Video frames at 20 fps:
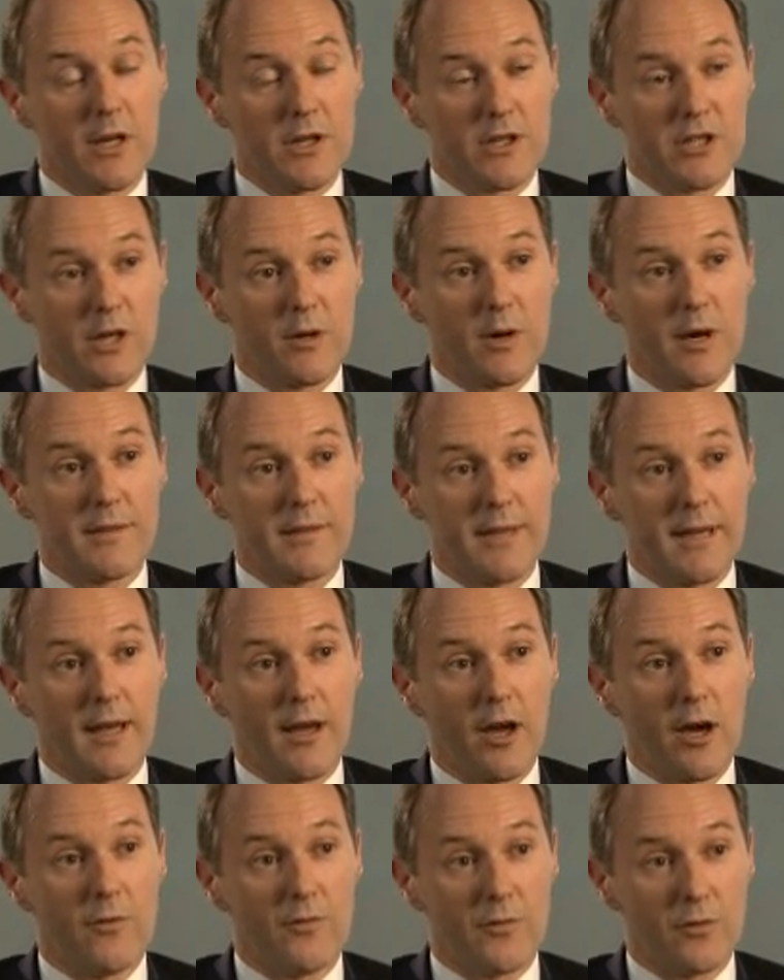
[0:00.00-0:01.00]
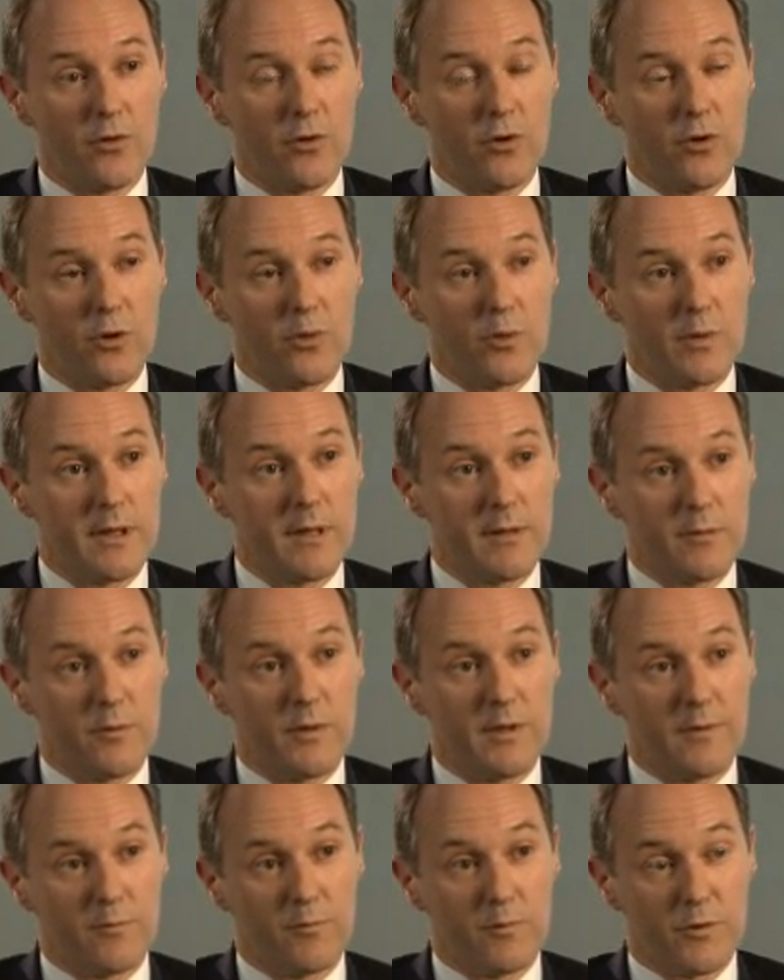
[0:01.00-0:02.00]
So I think overall
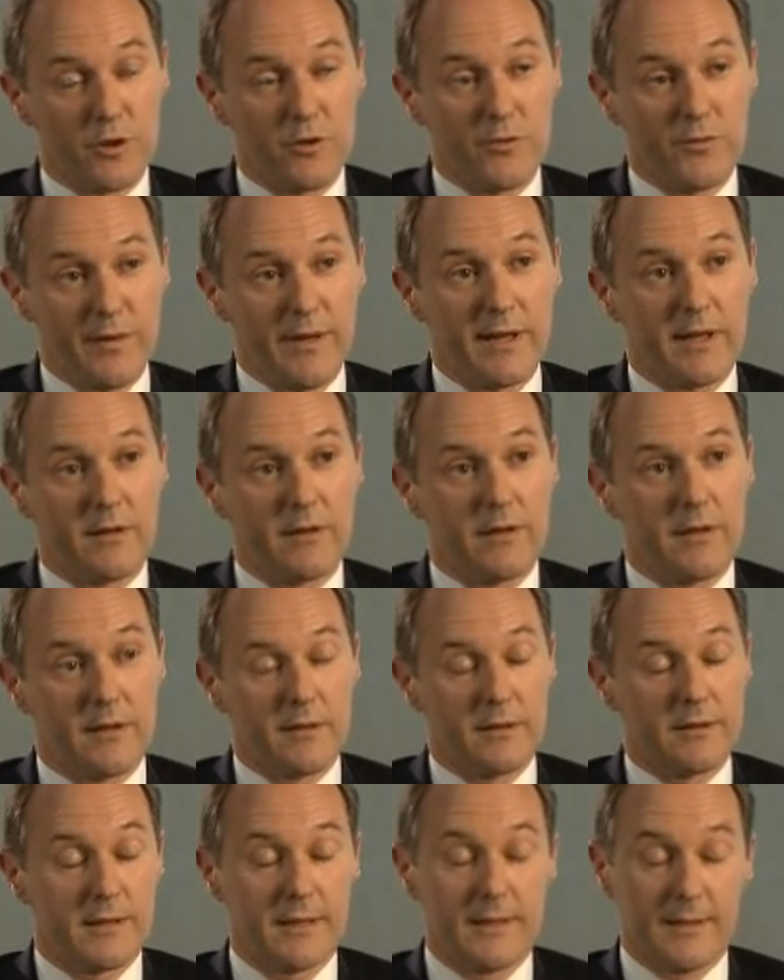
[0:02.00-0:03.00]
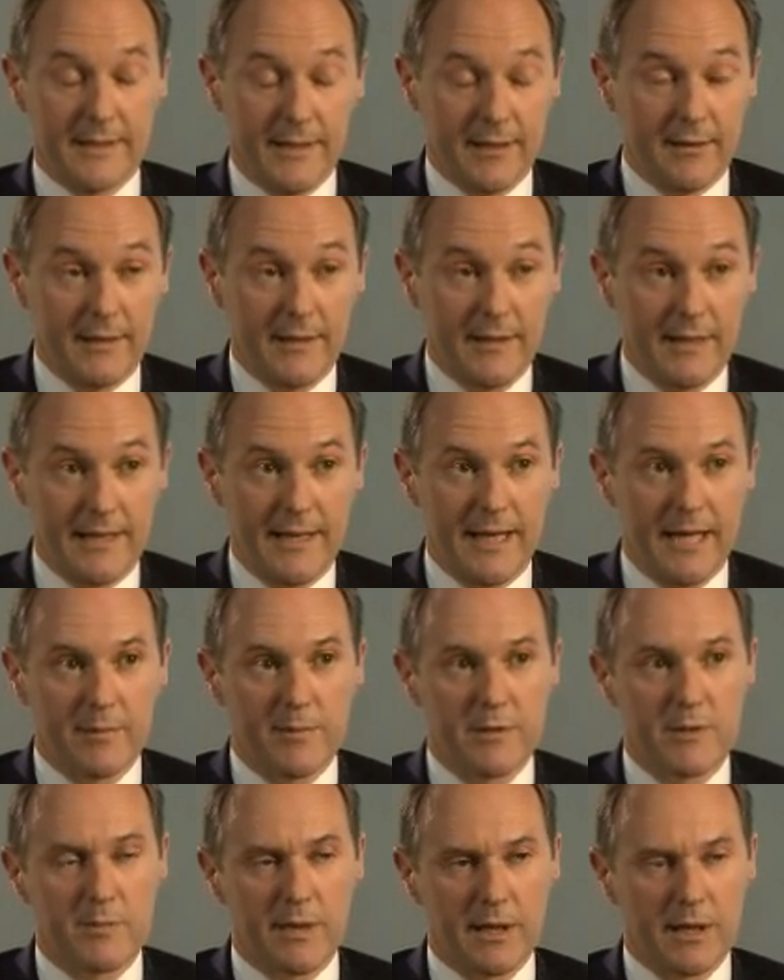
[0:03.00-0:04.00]
we do feel that clearly
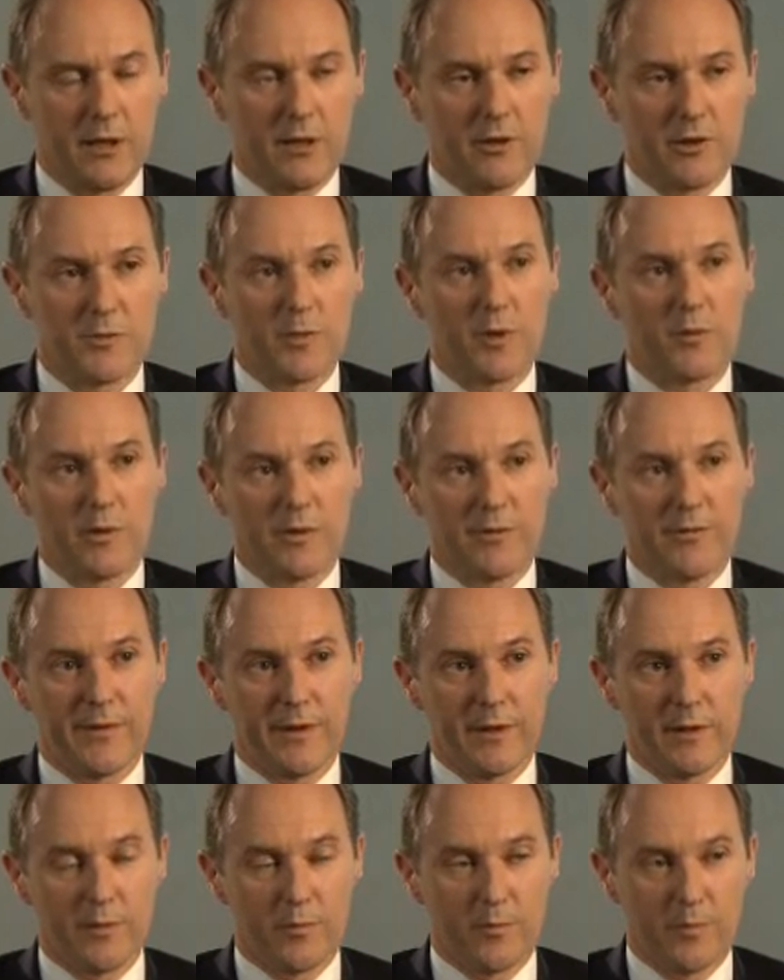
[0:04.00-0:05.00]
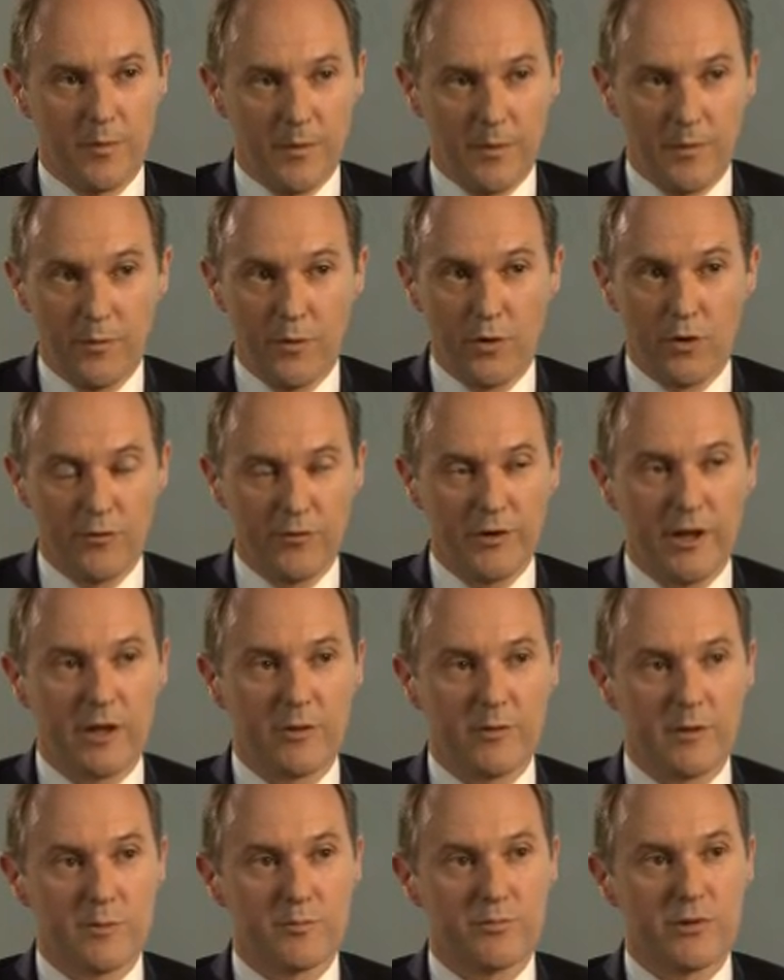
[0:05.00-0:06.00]
Neckermann's a big loss, but we feel the
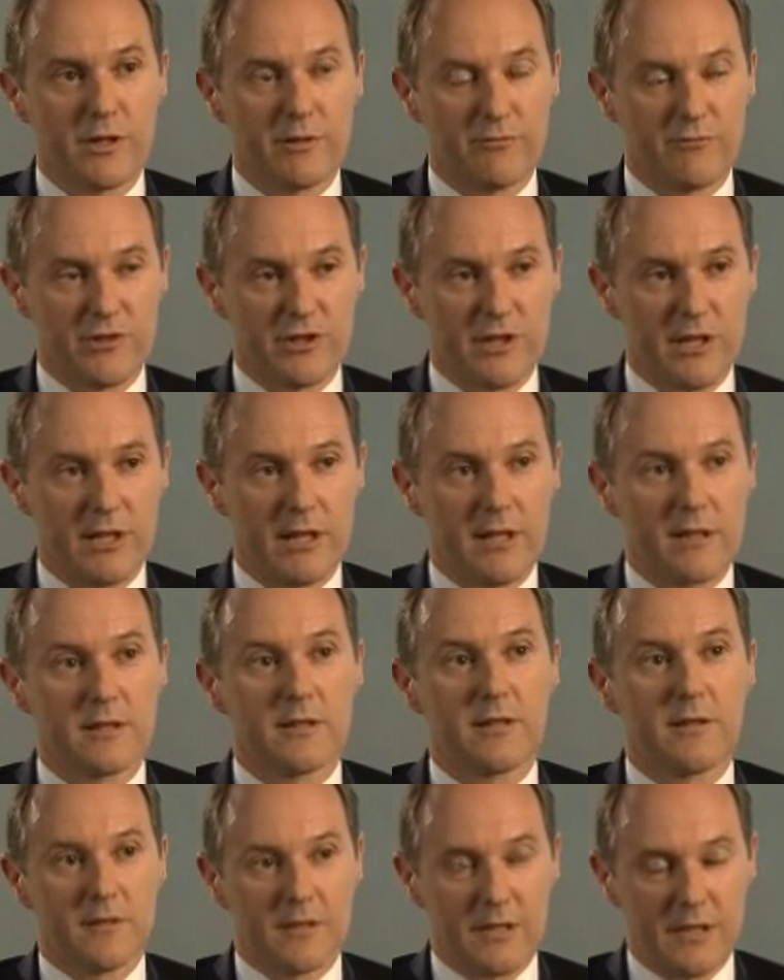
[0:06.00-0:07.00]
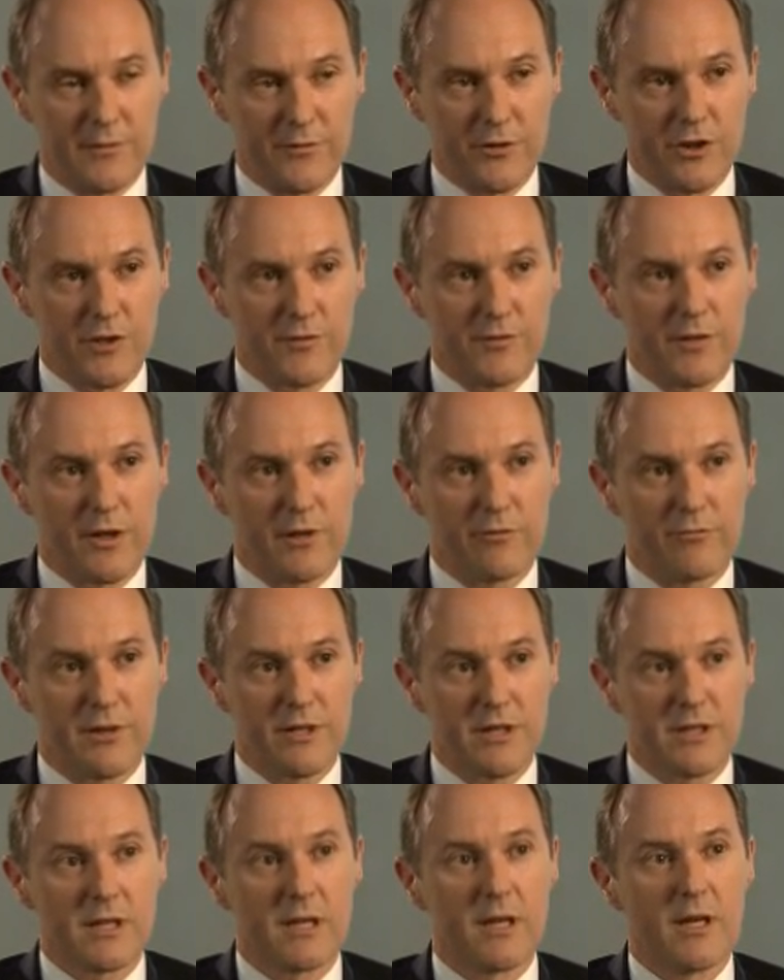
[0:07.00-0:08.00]
portfolio is pretty resilient, diversified
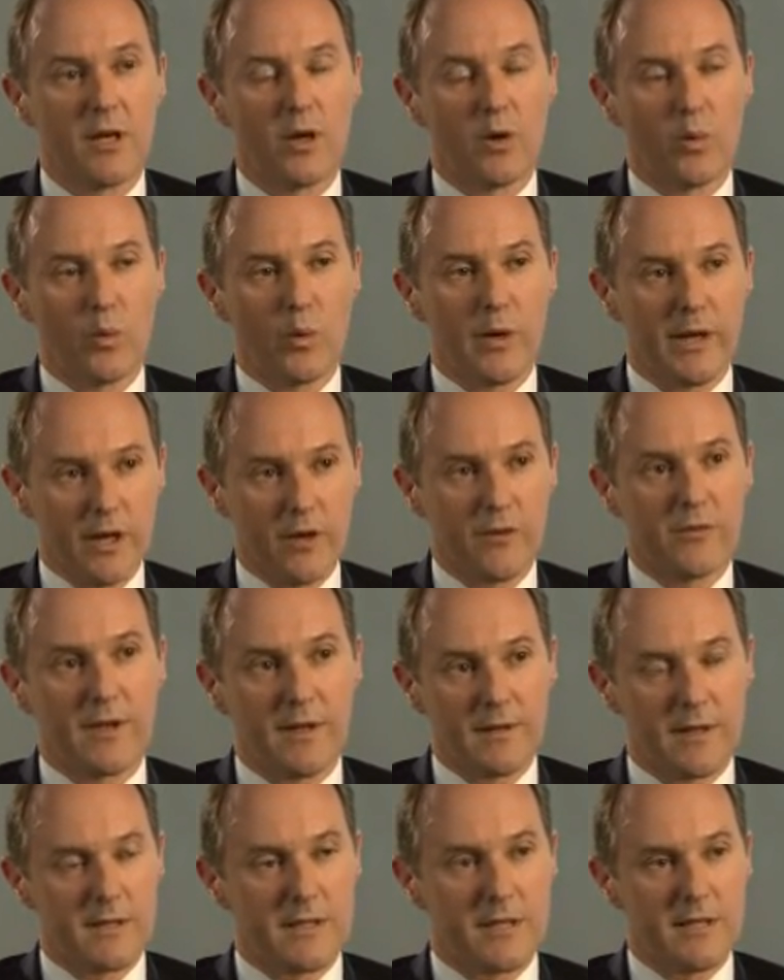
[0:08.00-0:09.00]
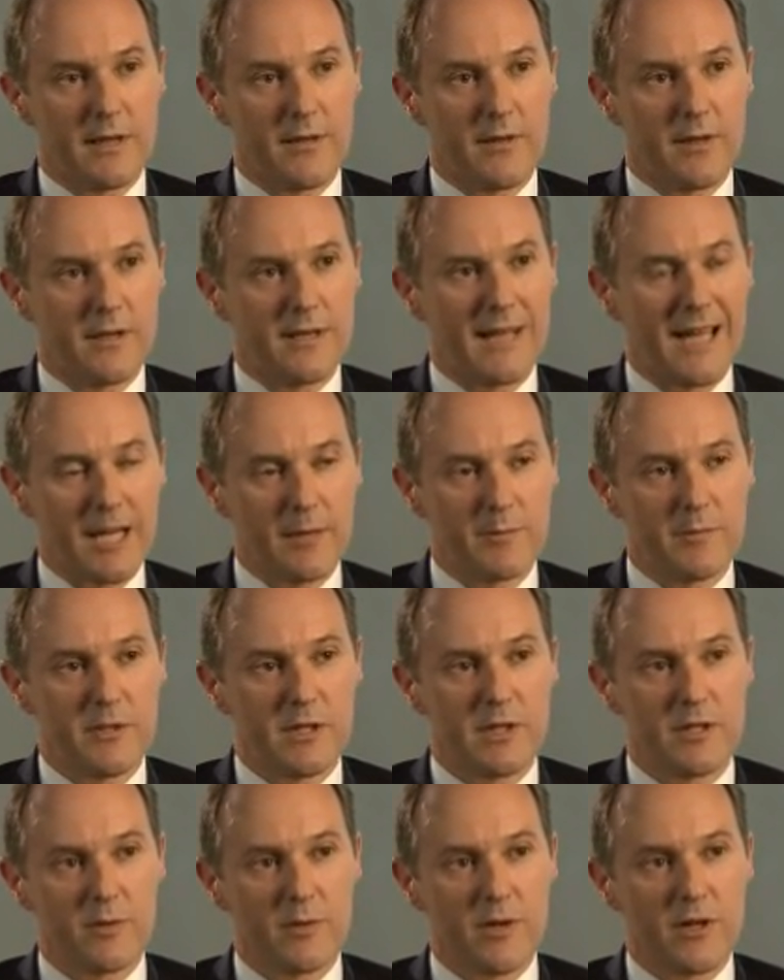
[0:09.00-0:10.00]
risk. We don't think there's another Neckermann
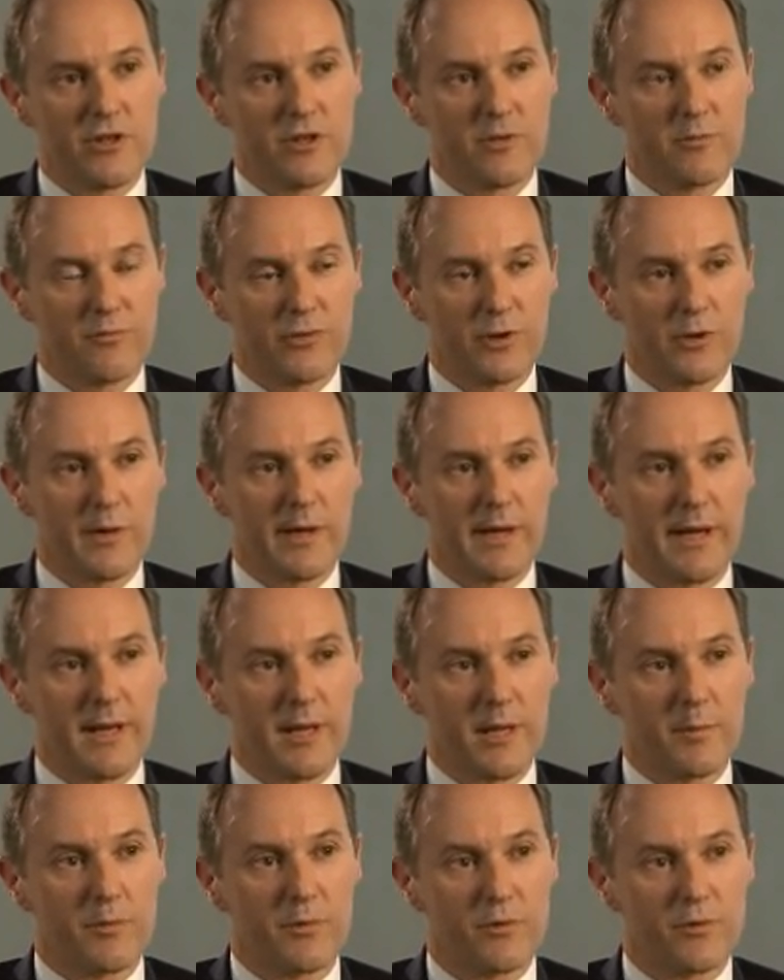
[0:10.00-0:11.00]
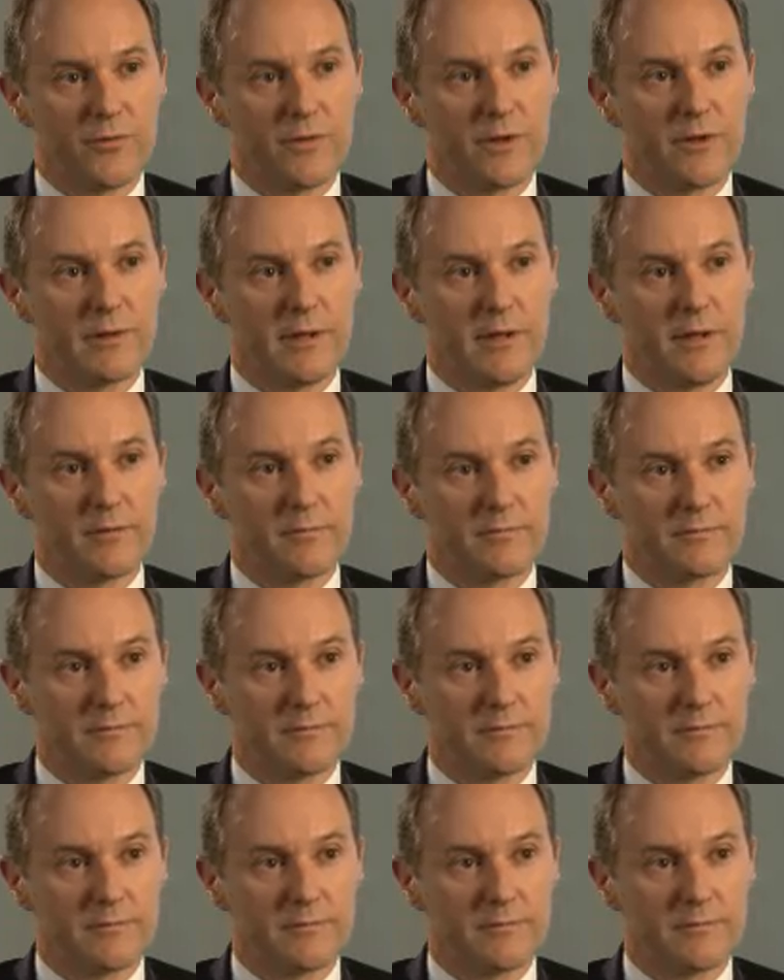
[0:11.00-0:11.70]
situation brewing in our portfolio.